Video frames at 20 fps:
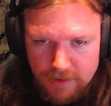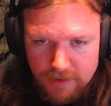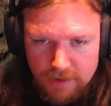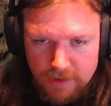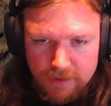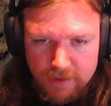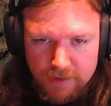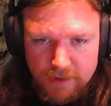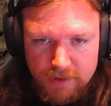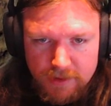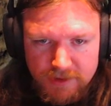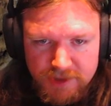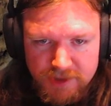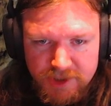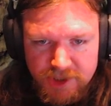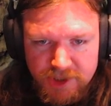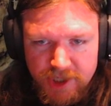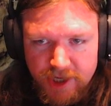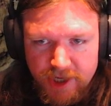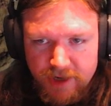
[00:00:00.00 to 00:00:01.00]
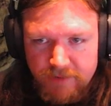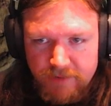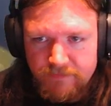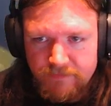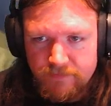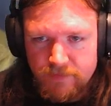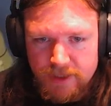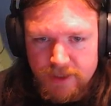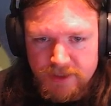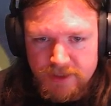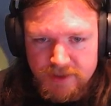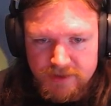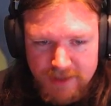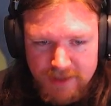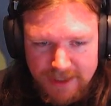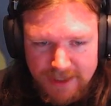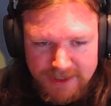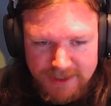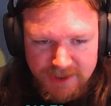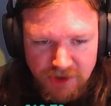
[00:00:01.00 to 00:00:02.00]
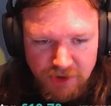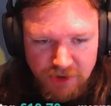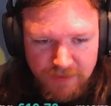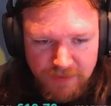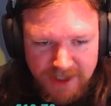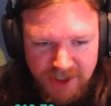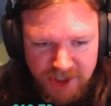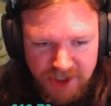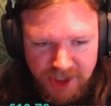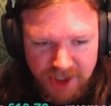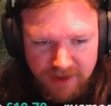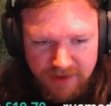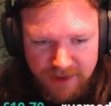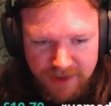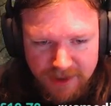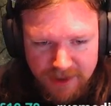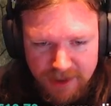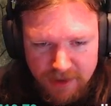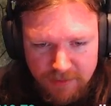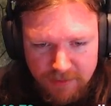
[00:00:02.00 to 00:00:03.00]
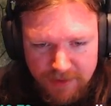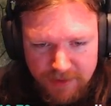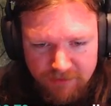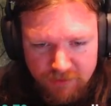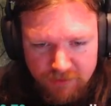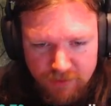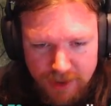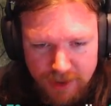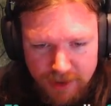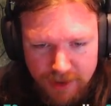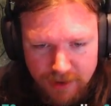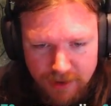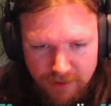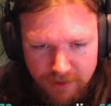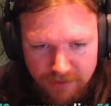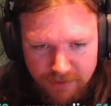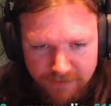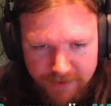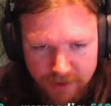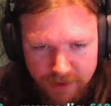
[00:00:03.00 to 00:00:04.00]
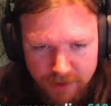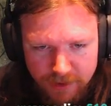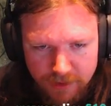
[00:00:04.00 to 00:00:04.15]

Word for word: Get into Jinan. That's, that's the new Beijing. They're hitting me really hard over there.